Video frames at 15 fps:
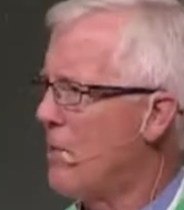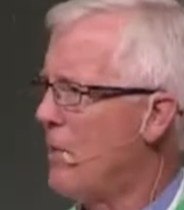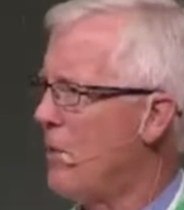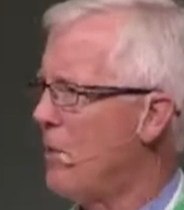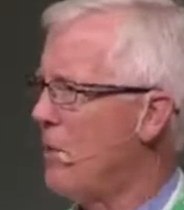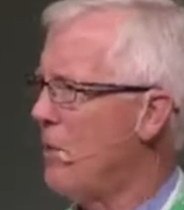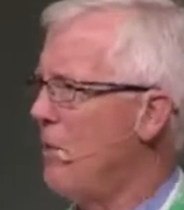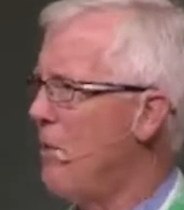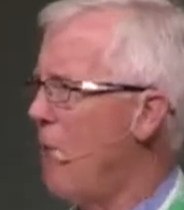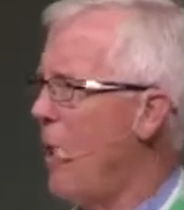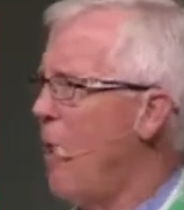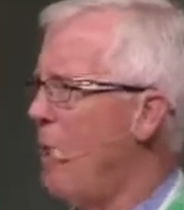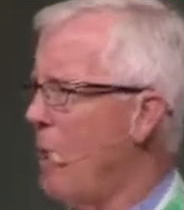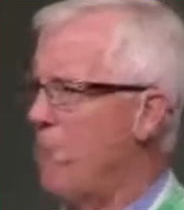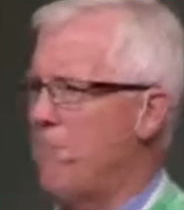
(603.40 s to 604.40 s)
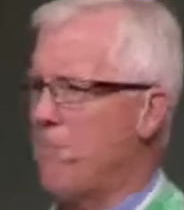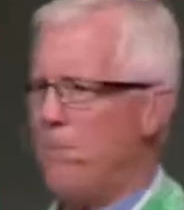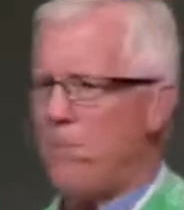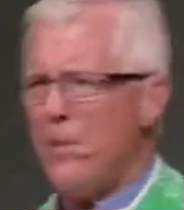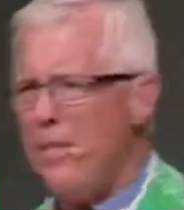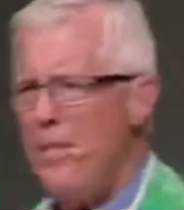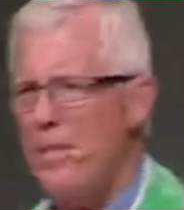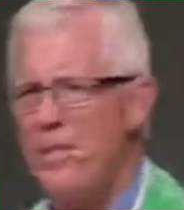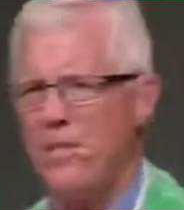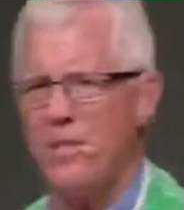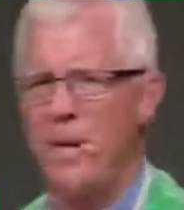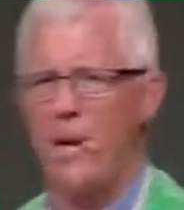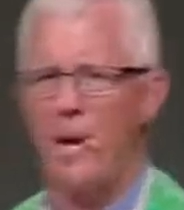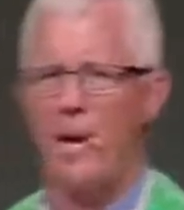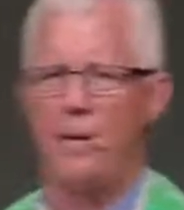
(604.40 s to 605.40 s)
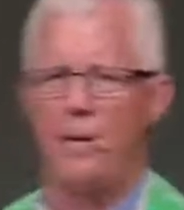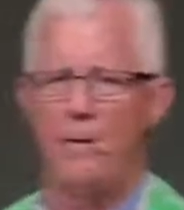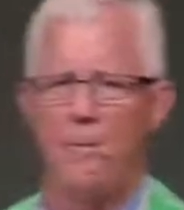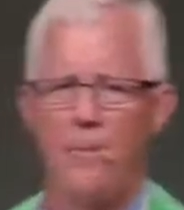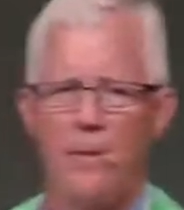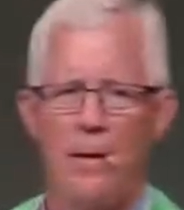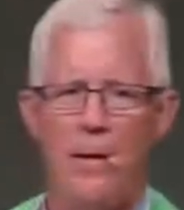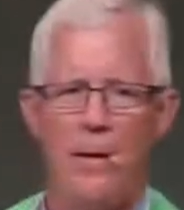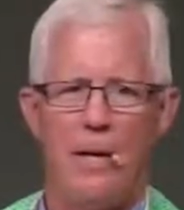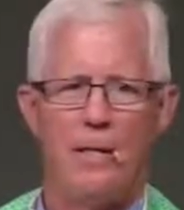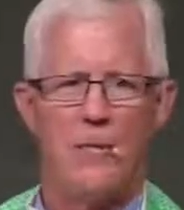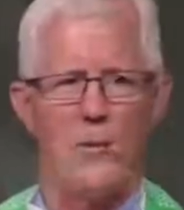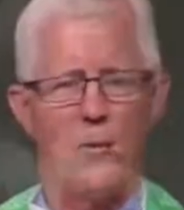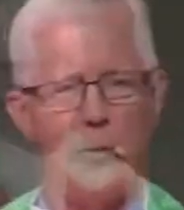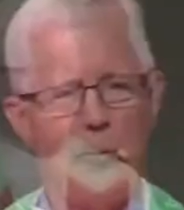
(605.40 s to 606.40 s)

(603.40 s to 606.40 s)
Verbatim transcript: he didn't know how he could please God. And so when